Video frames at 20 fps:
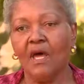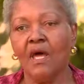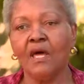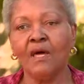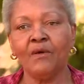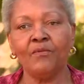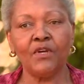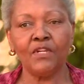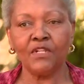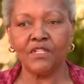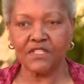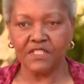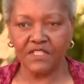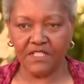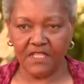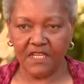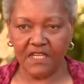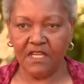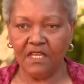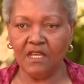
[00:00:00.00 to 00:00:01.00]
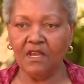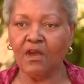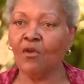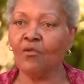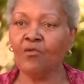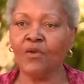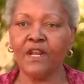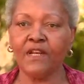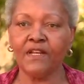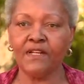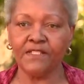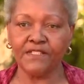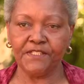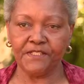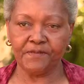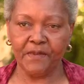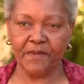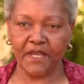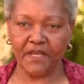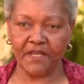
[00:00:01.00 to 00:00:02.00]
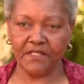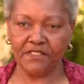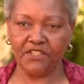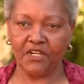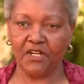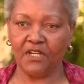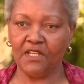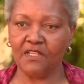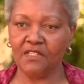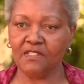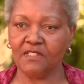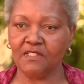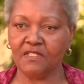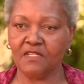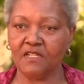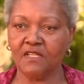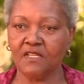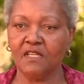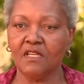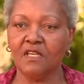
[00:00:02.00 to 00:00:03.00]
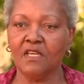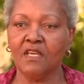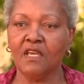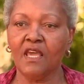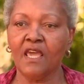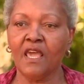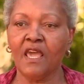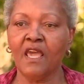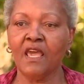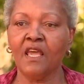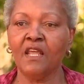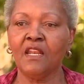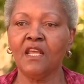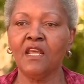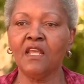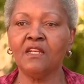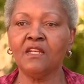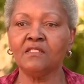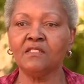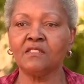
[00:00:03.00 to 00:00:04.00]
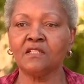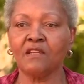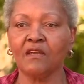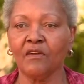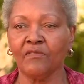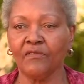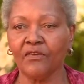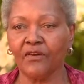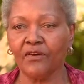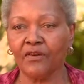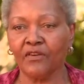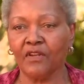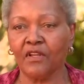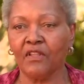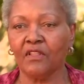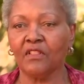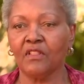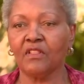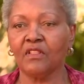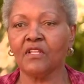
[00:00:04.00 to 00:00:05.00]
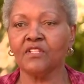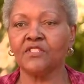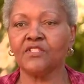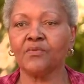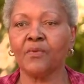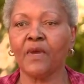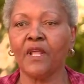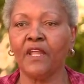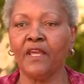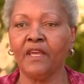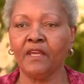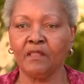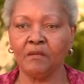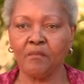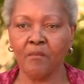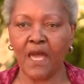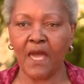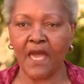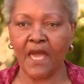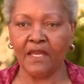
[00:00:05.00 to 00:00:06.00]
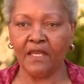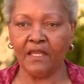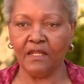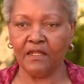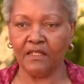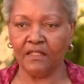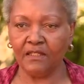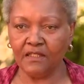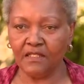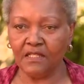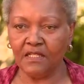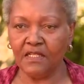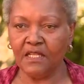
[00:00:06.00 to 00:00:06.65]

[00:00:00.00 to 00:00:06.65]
I went to see a retina specialist, and he discovered the swelling of the macula,